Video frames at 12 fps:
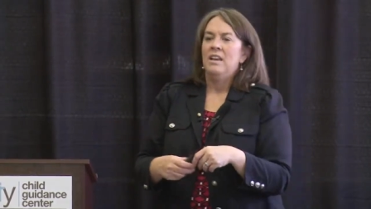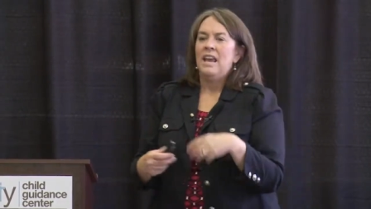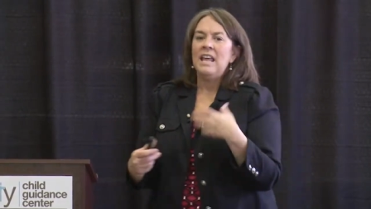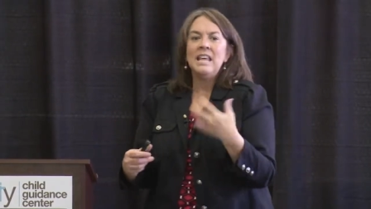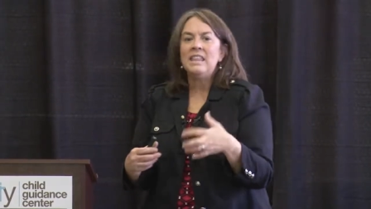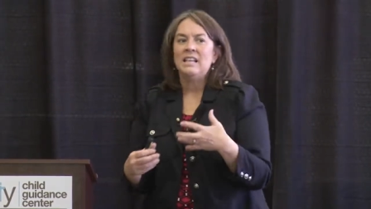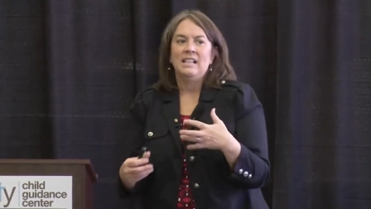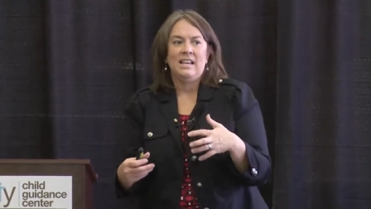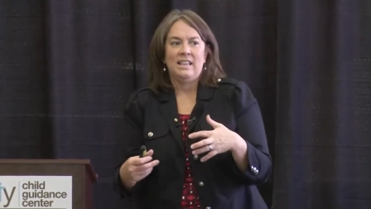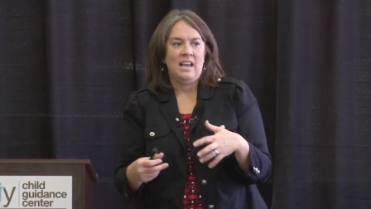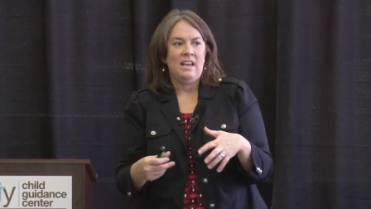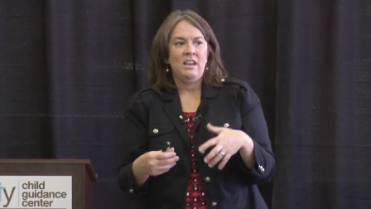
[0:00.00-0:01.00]
anything
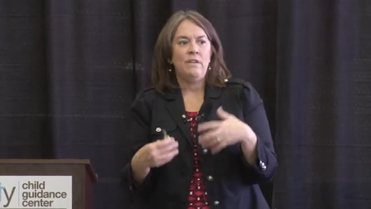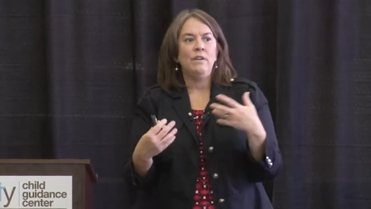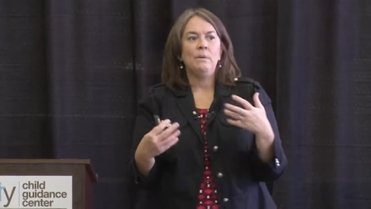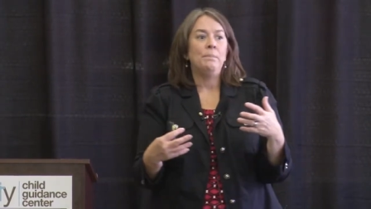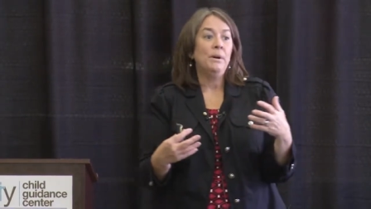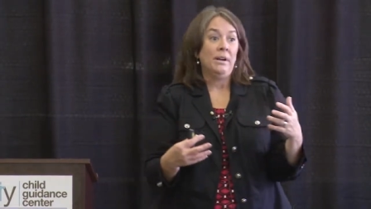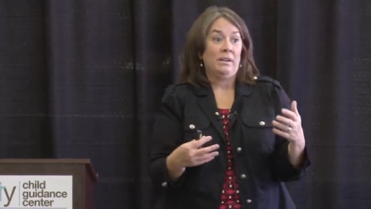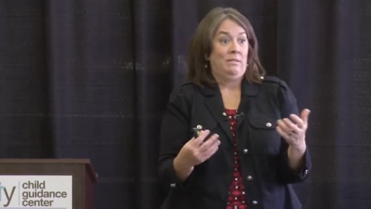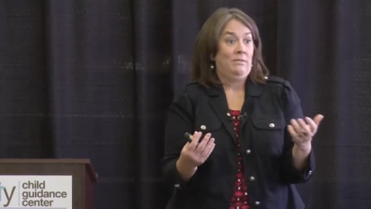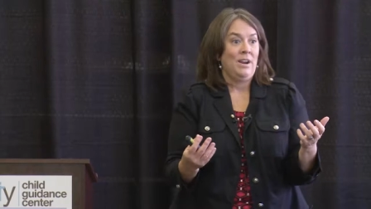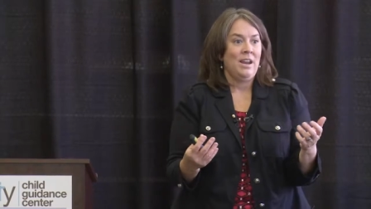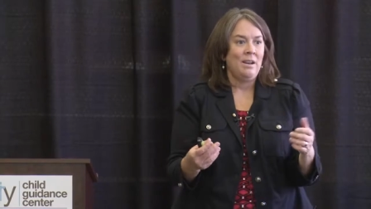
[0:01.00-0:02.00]
like that, even a book,
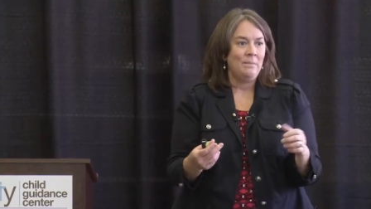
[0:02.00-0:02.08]
right?